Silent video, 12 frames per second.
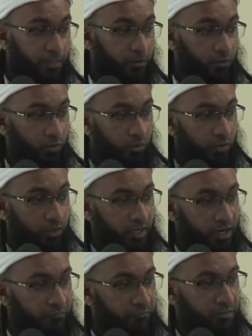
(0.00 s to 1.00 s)
to
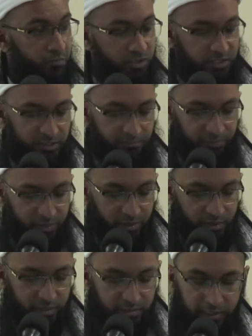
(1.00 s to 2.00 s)
every Muslim
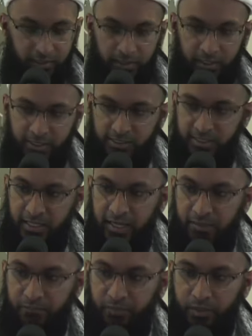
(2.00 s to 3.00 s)
that
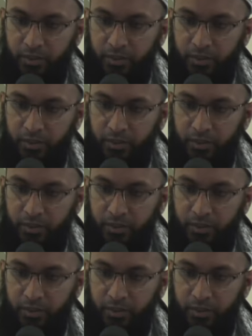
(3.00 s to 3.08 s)
Islam